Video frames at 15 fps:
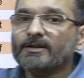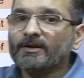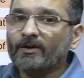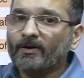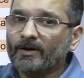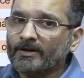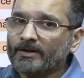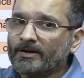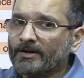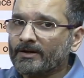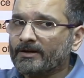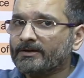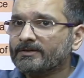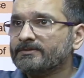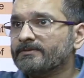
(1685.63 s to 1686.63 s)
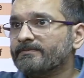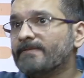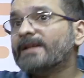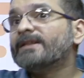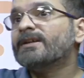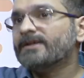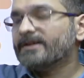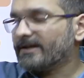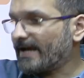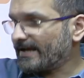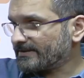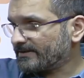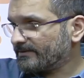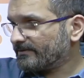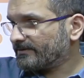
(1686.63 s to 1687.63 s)
or method,
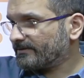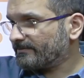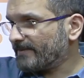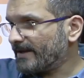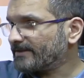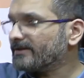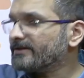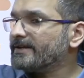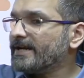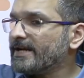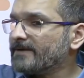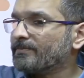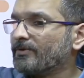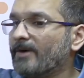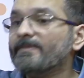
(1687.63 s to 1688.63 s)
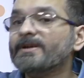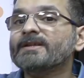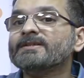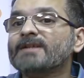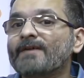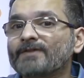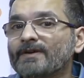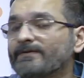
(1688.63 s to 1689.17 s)
as in method gained prominence after